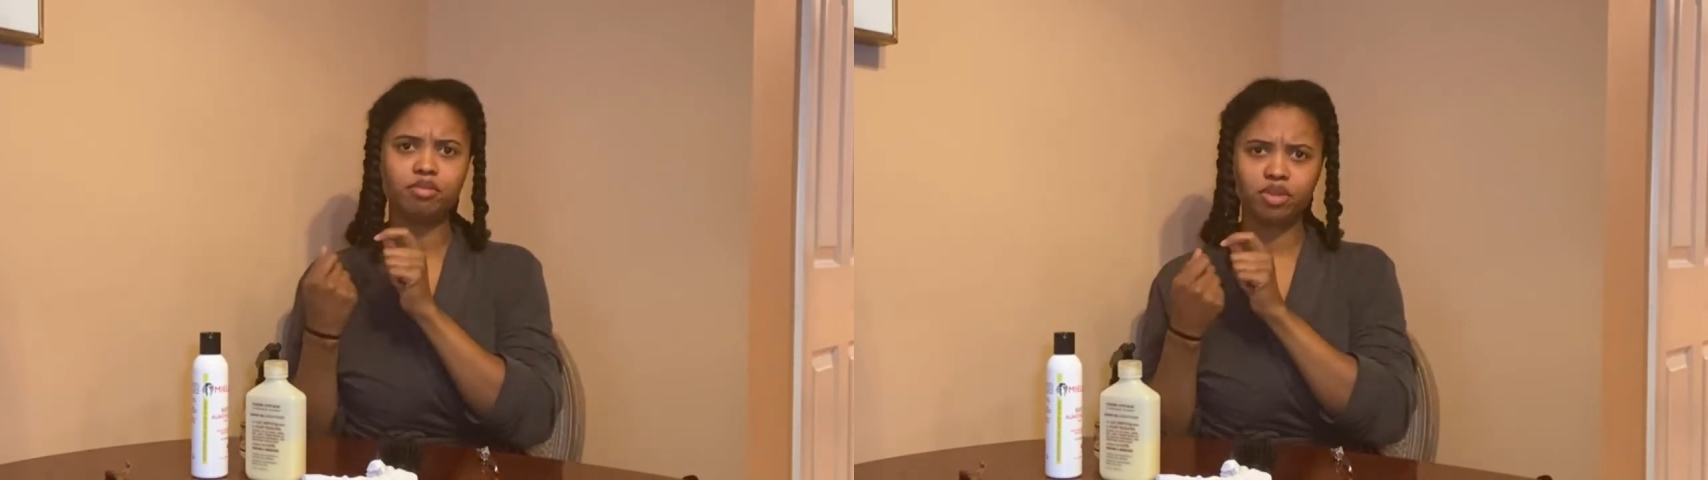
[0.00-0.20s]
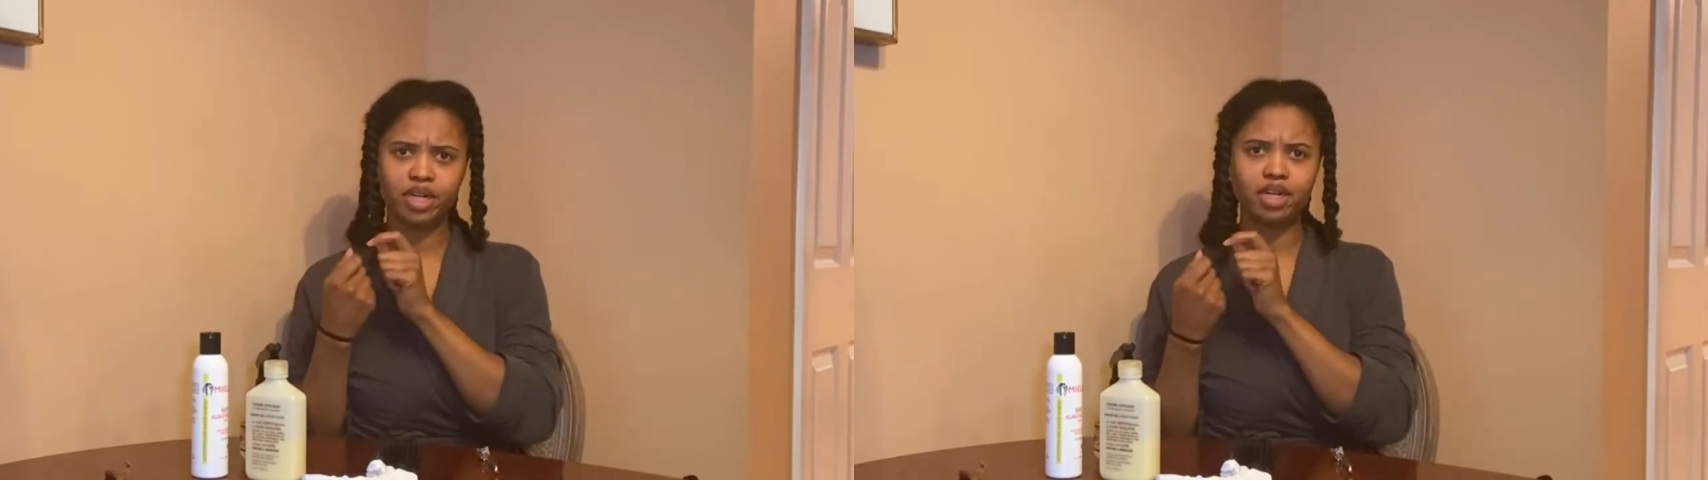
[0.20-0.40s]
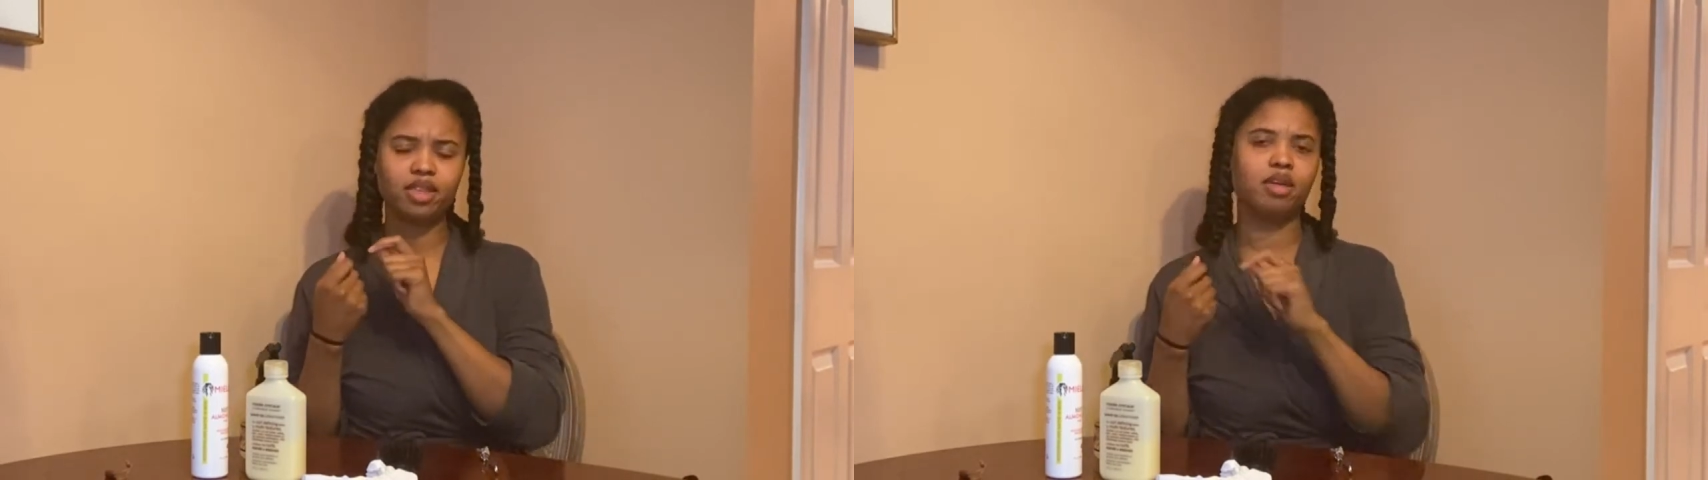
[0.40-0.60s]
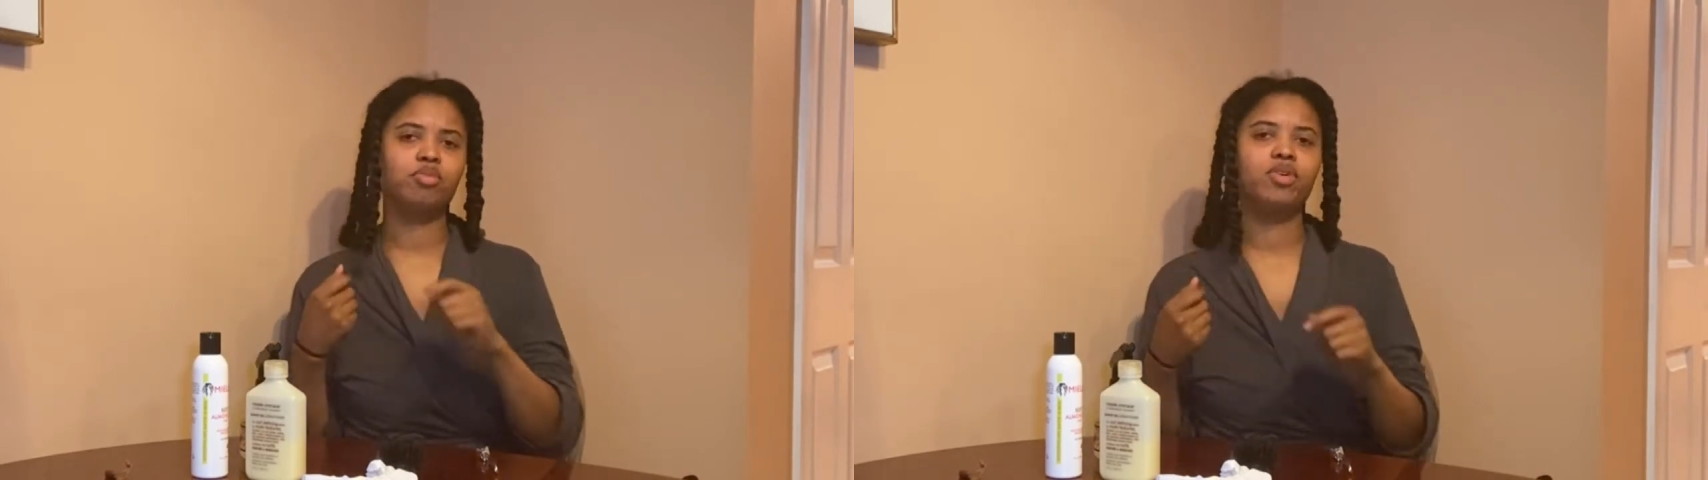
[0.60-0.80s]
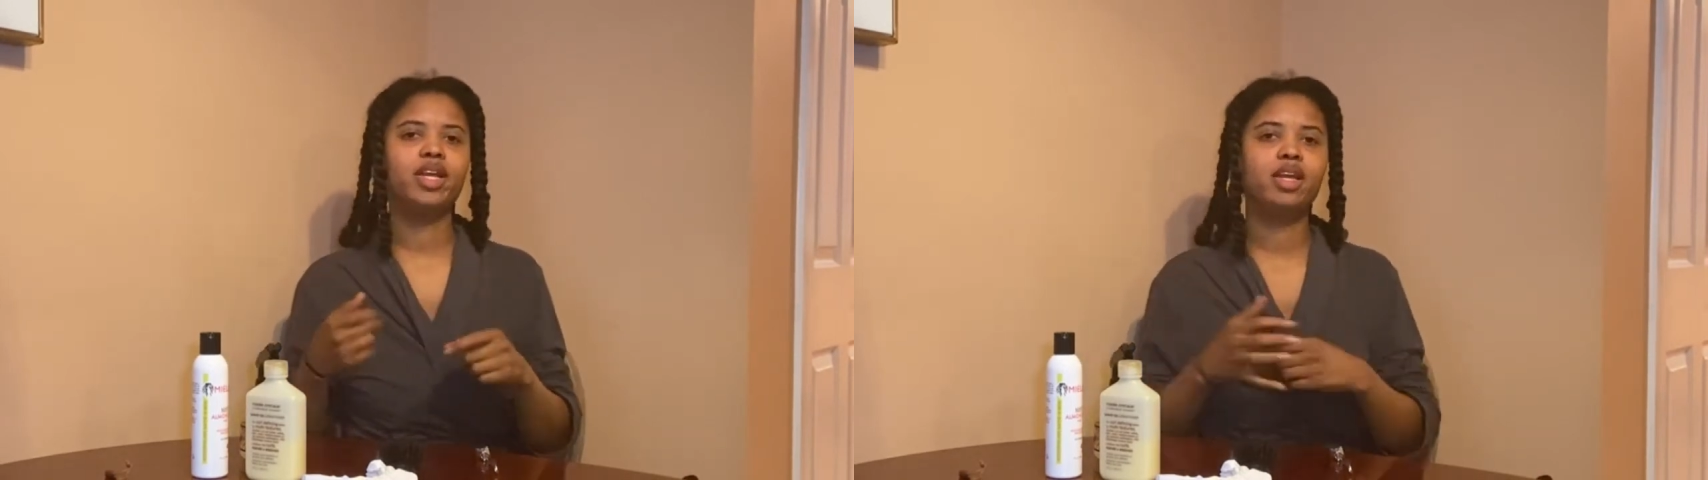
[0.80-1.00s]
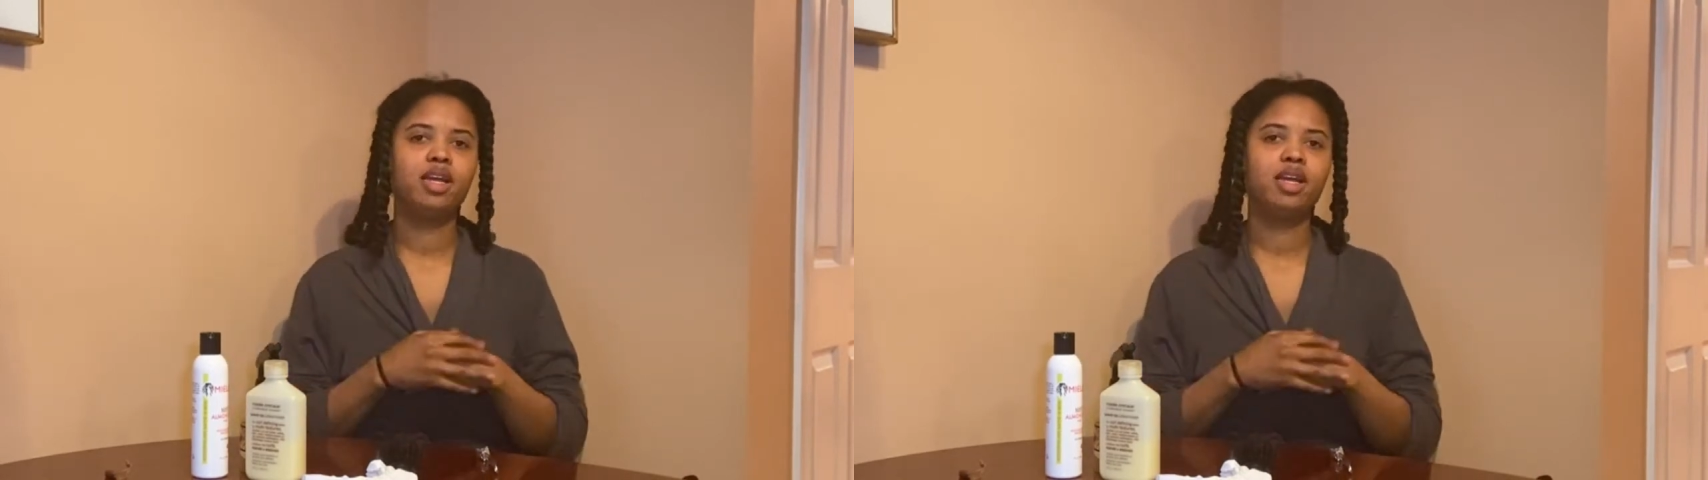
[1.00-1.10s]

braid at that point